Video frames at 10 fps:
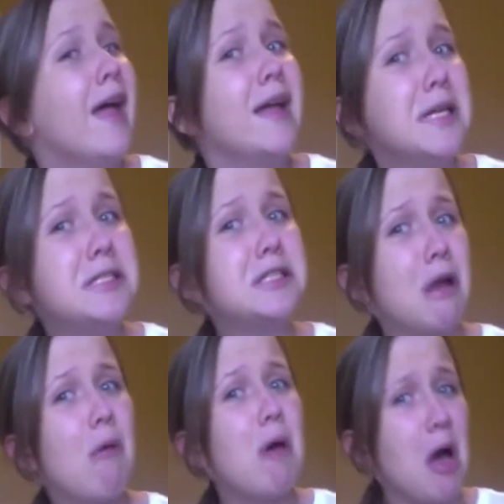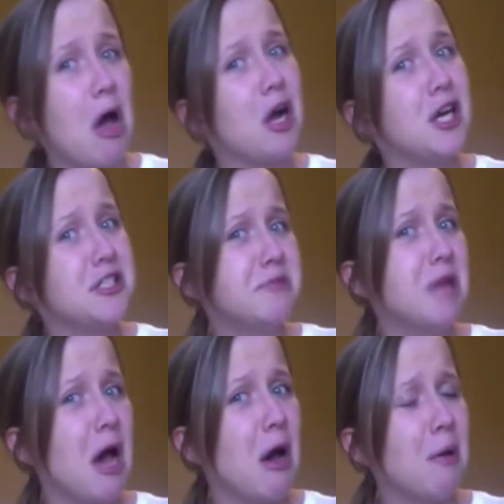It's so hard, you
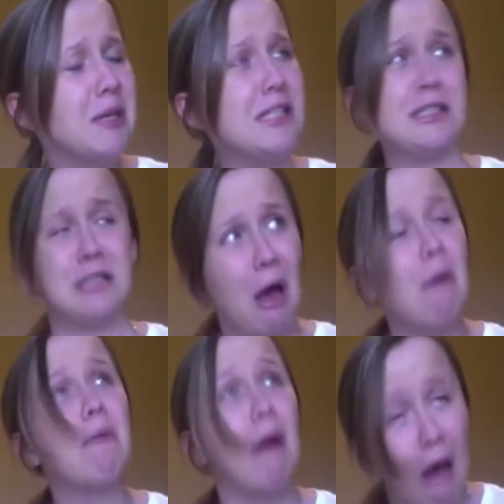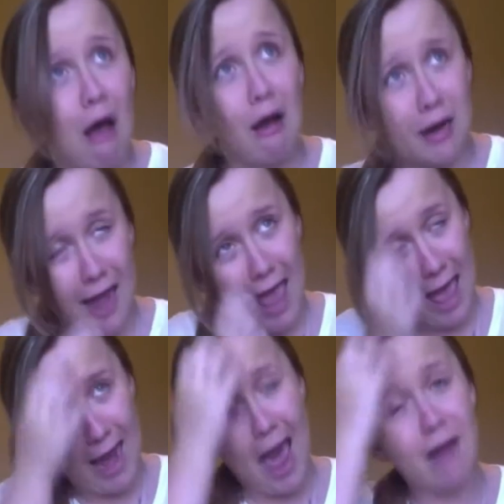know. It's so hard,
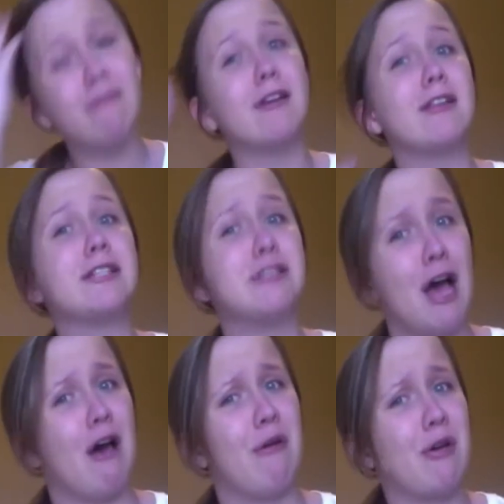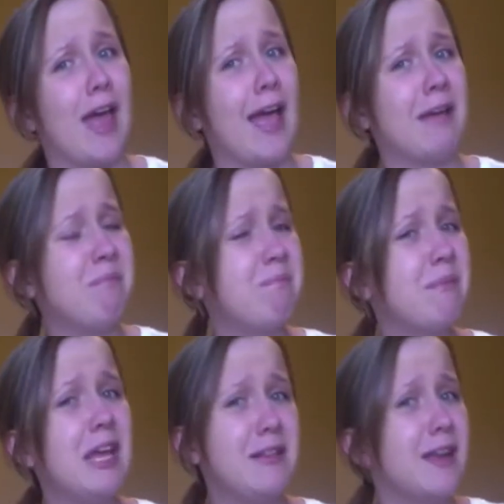and I don't really know, okay?
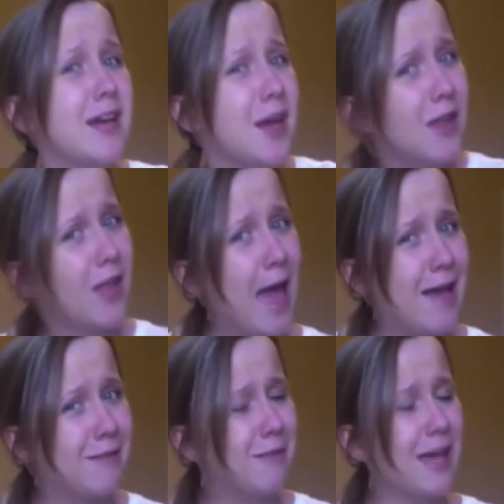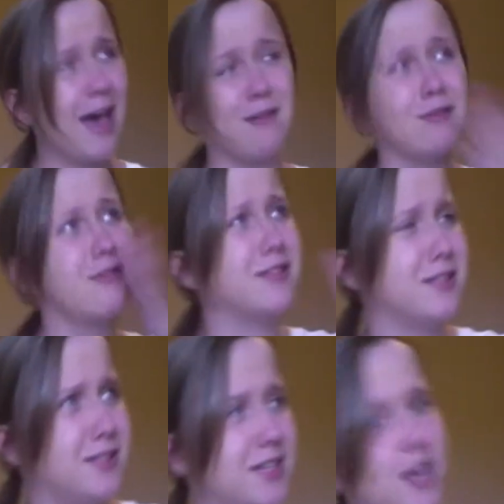He's not gonna like me. I don't know what to
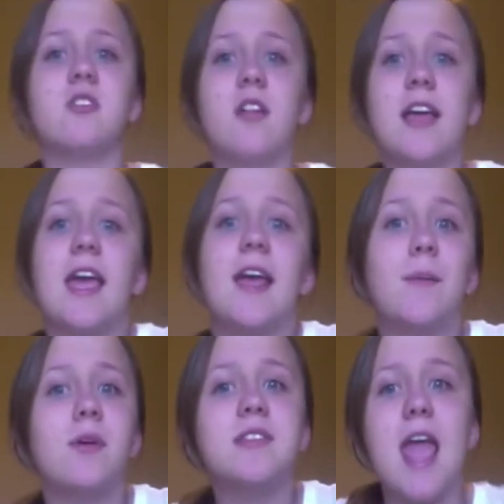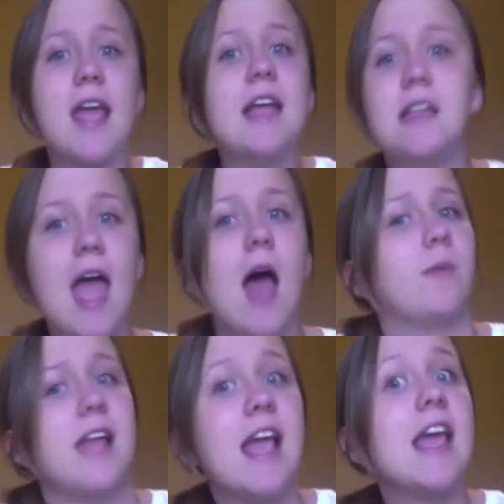do. I'm like, Annabelle, take it down.
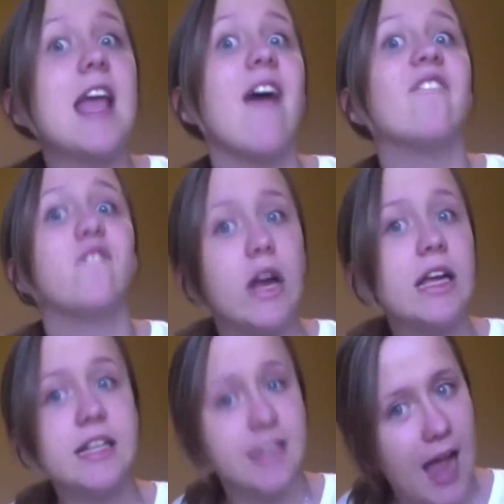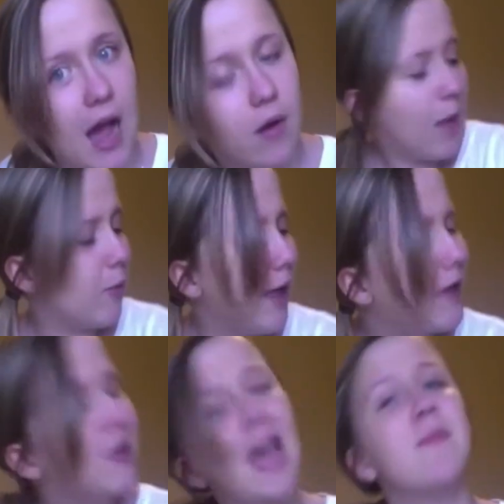Take it freaking down. I'm like,
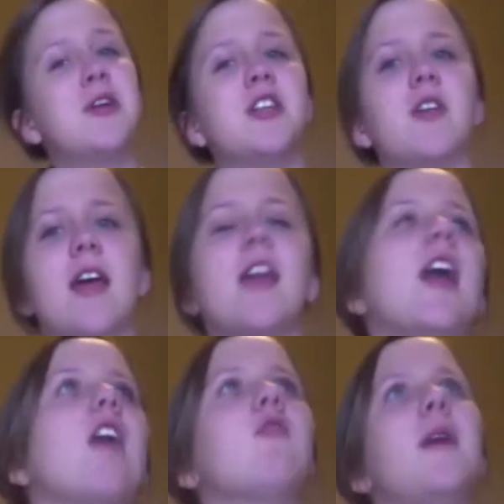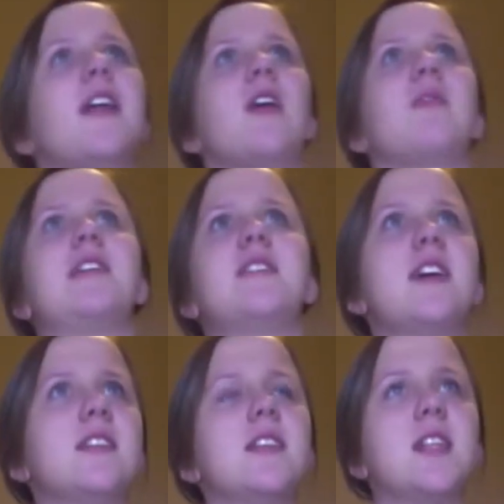okay, I'm gonna do it. And everybody at
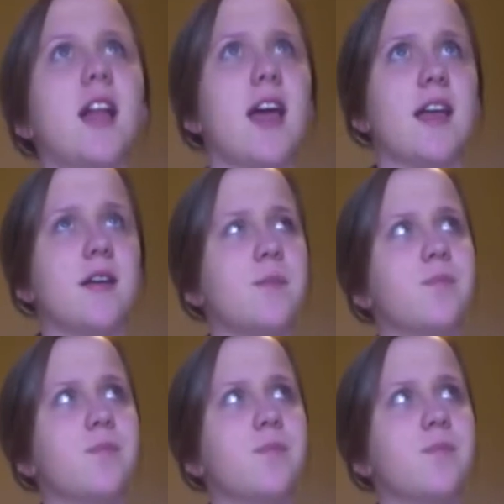recess, like,